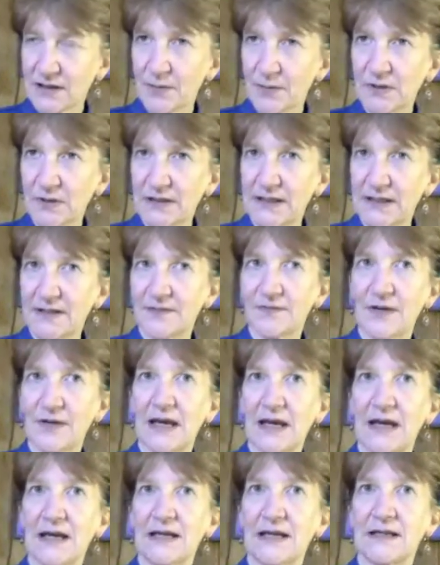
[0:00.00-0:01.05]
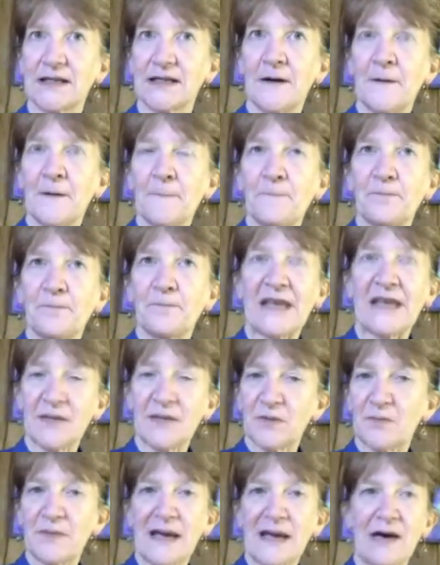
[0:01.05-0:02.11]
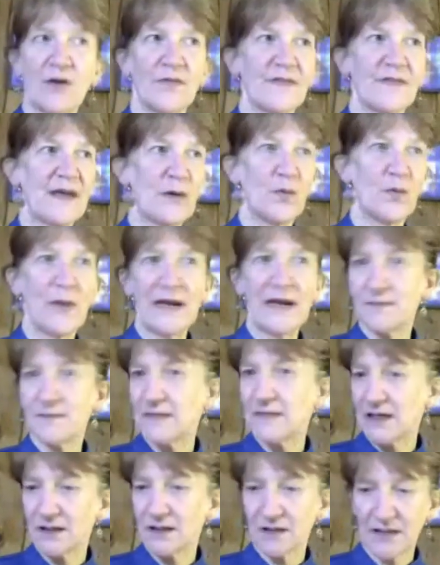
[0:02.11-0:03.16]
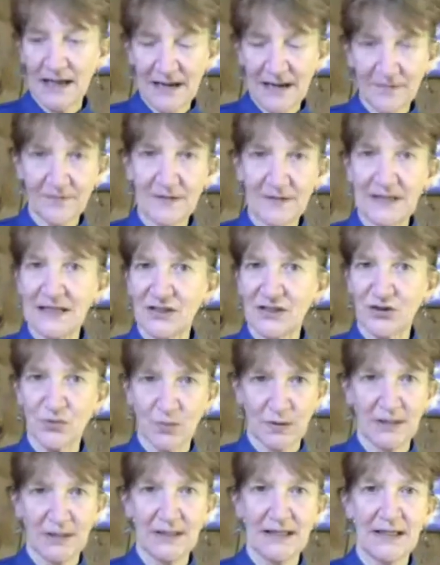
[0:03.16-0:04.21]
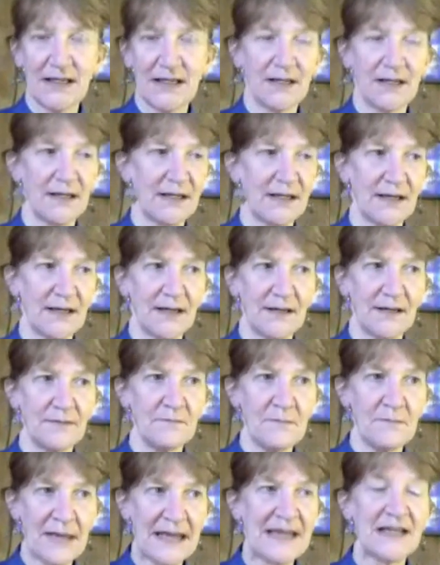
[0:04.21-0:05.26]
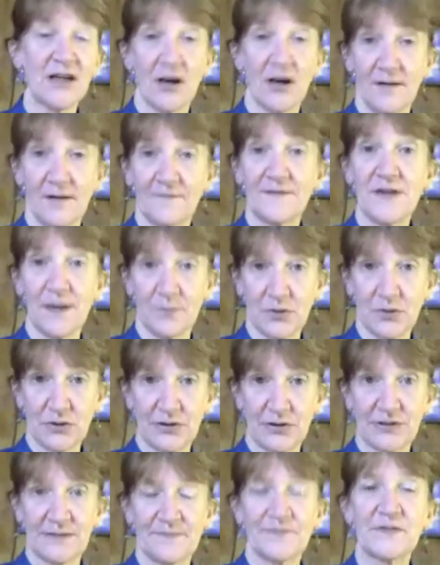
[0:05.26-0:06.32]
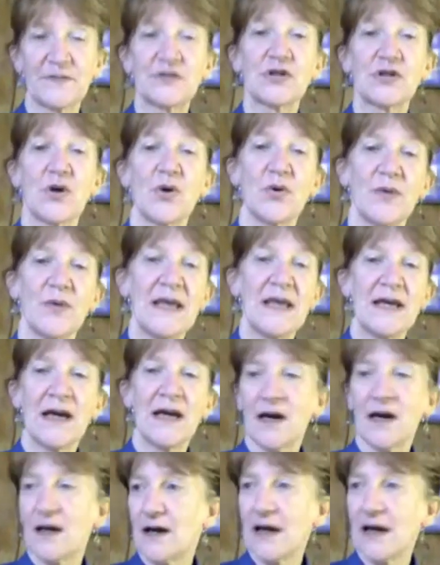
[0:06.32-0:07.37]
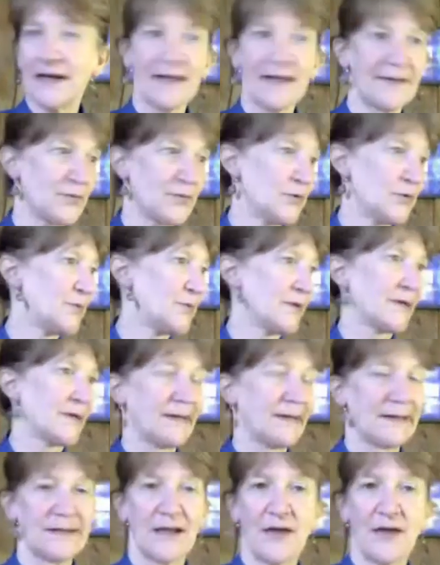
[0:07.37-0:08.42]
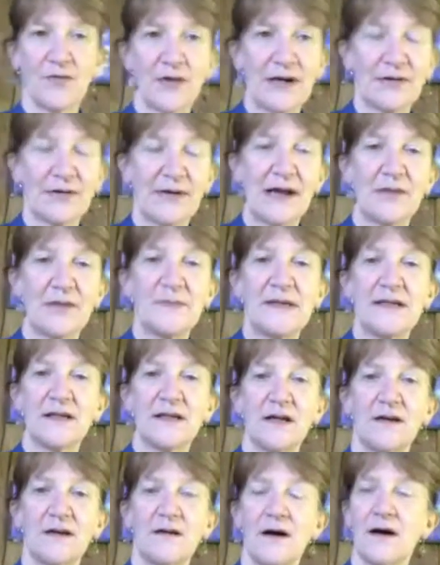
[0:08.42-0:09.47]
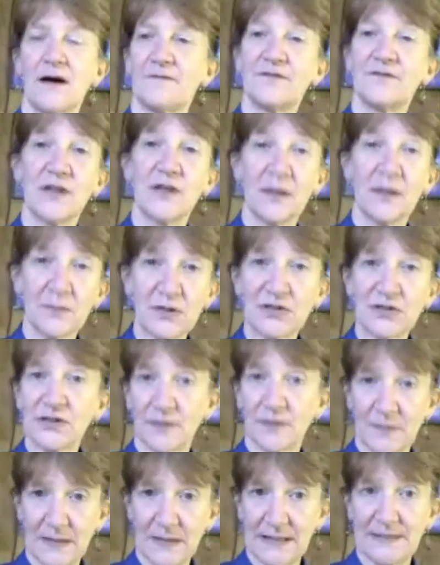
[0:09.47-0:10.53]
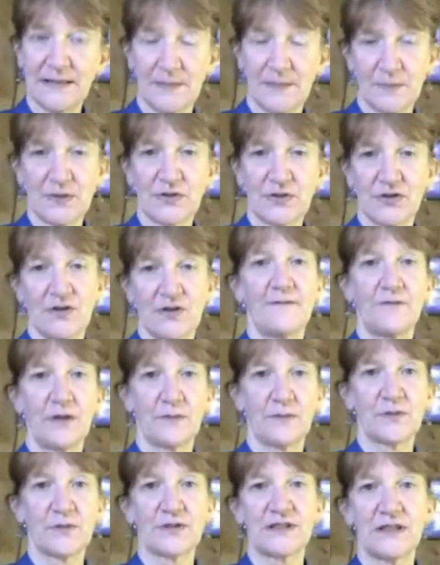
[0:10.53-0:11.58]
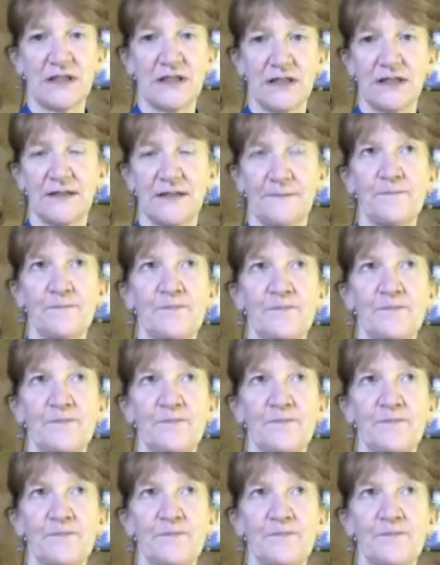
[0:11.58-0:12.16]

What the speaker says: I believe, and came about that, wait a minute, life is really made of numbers. So I have a whole book, again, not right around me, of numbers upon numbers of numbers in